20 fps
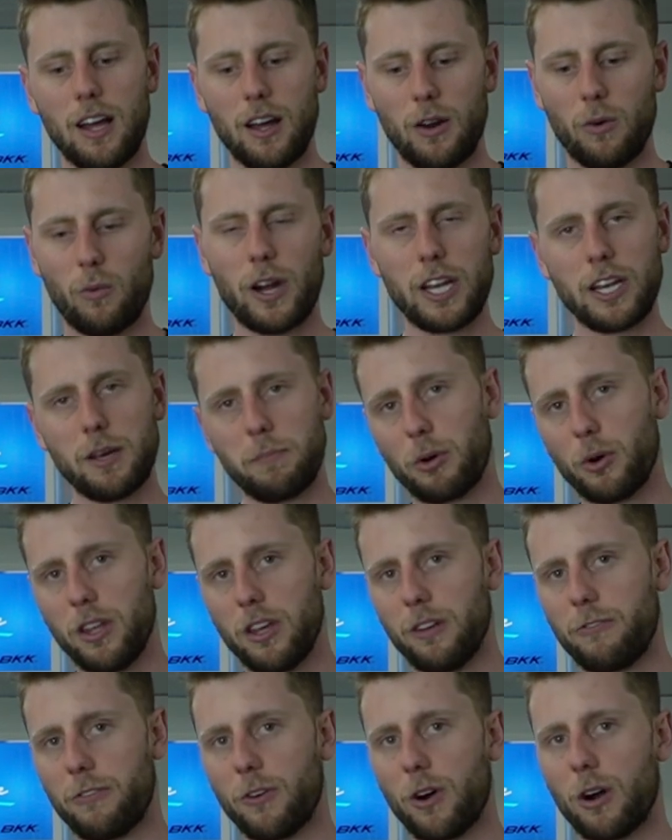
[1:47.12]
When you put
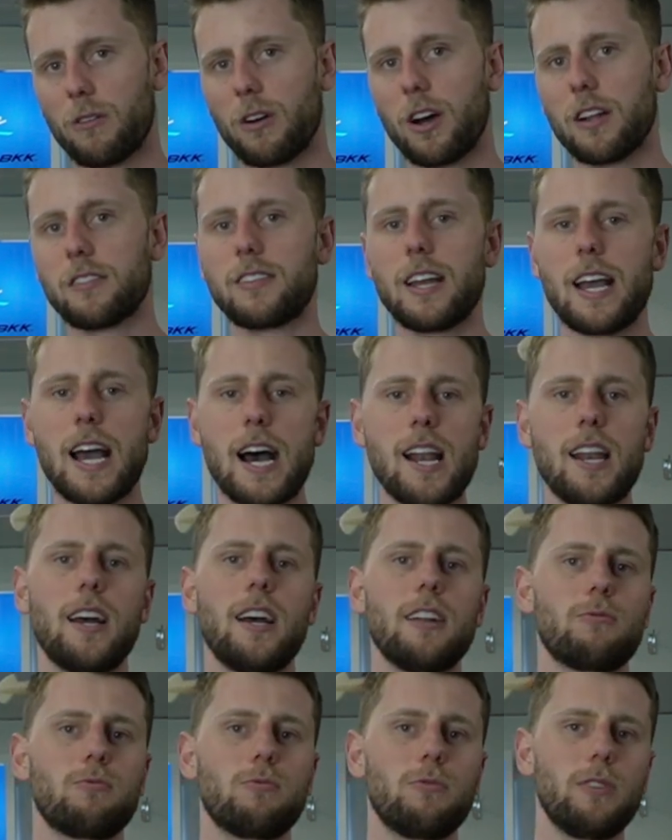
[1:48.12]
your 4 rods out,
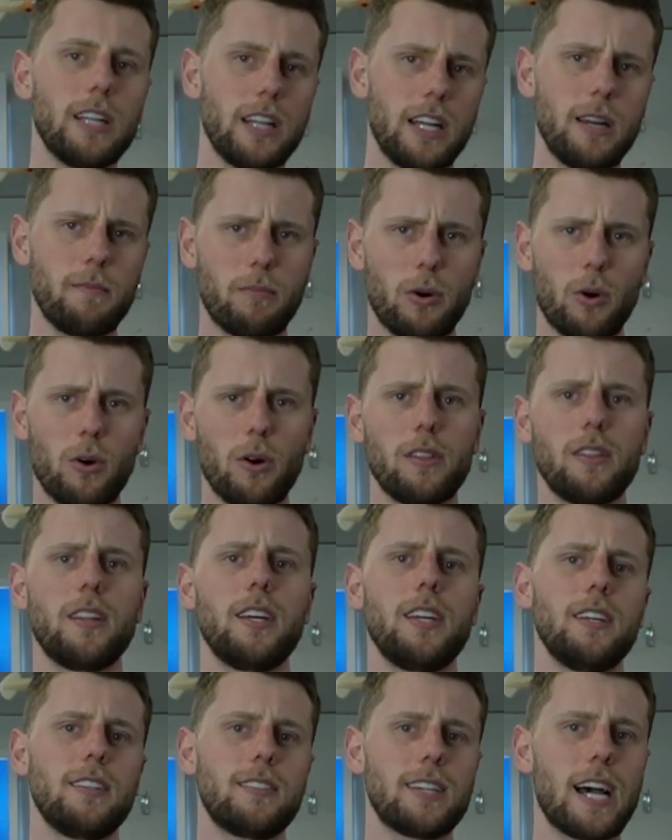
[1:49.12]
it's really important
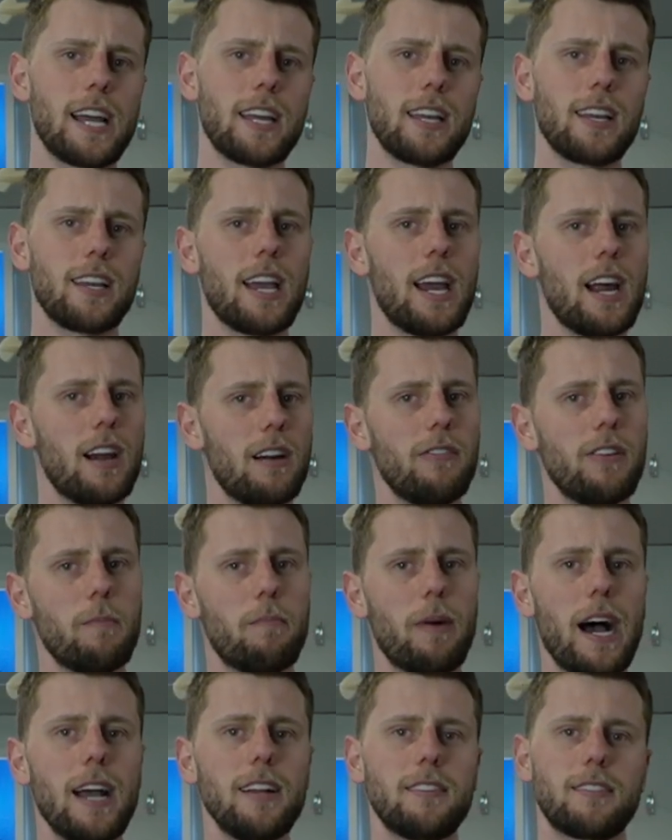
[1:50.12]
that you're taking care of your
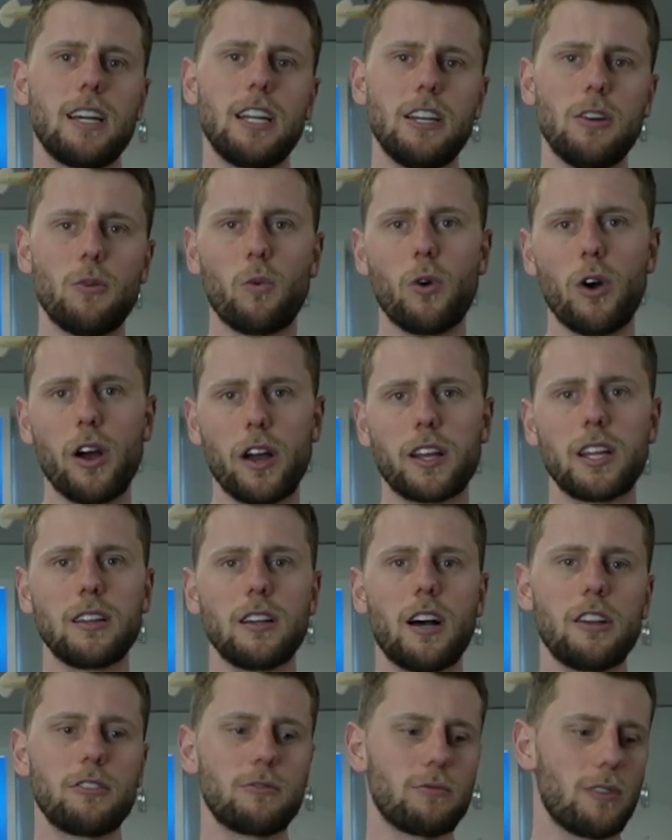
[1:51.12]
baits and you're working
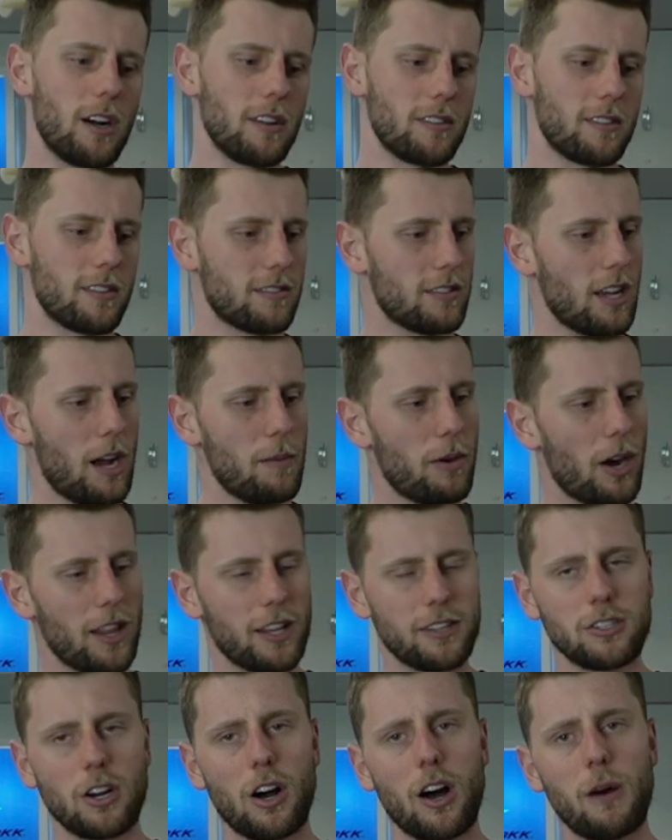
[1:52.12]
those rods. So by the
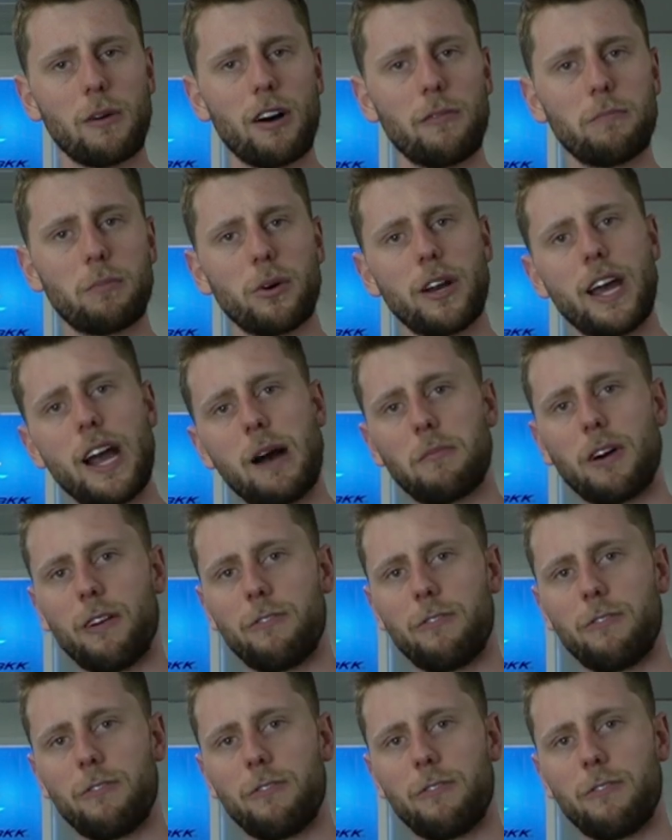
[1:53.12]
time I put out my